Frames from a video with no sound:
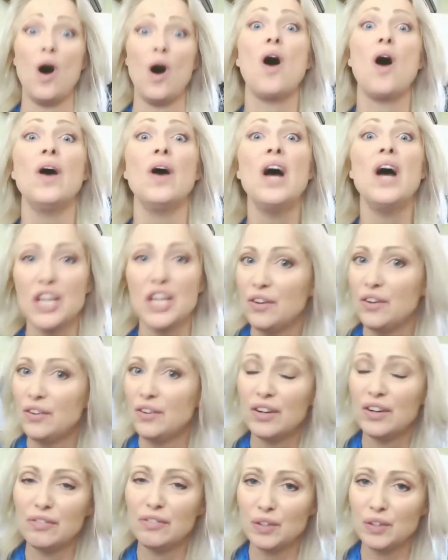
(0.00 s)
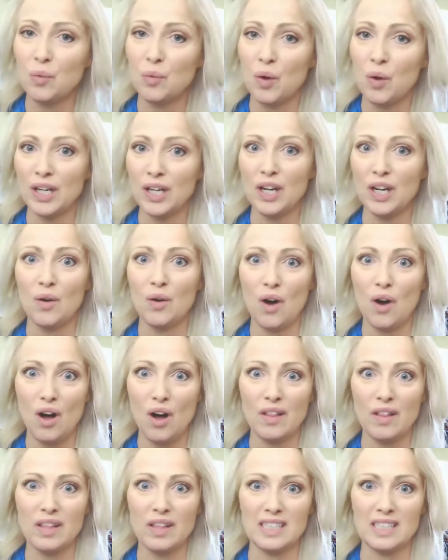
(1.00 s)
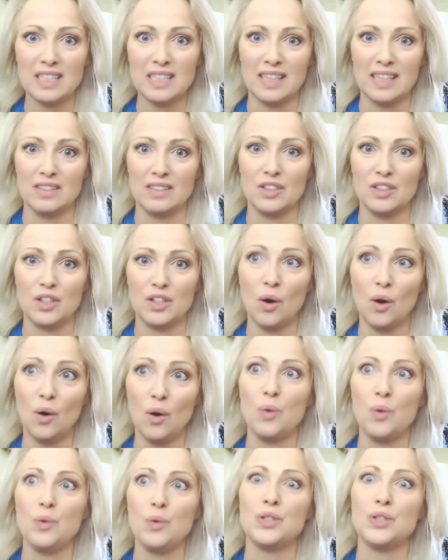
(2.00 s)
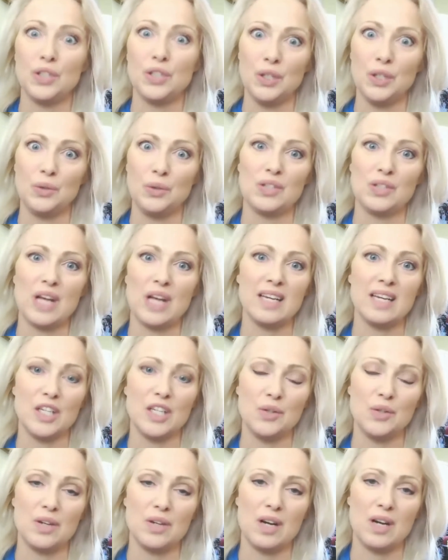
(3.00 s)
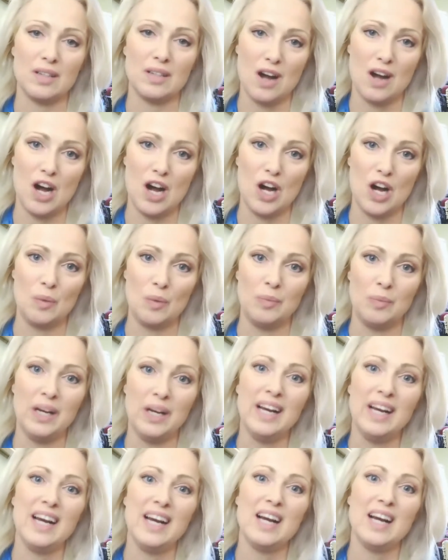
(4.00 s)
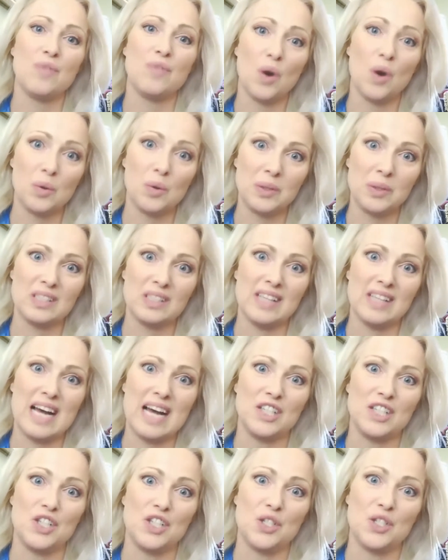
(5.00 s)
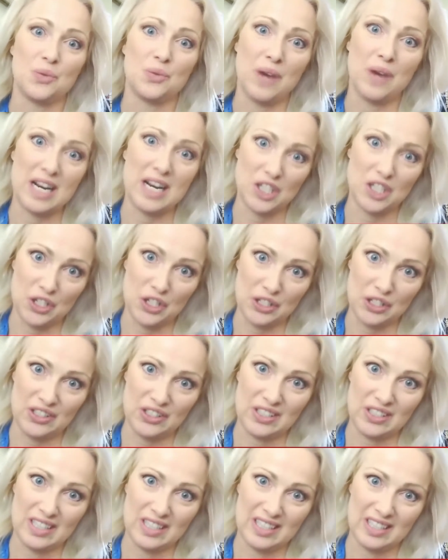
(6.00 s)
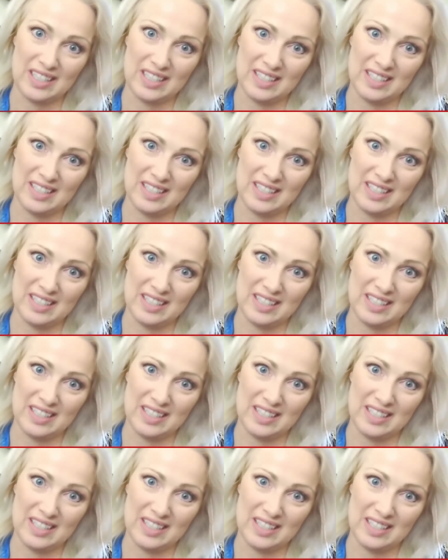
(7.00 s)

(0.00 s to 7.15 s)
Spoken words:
Oh, if you want to know all the details, go to psychicu.com/treasures.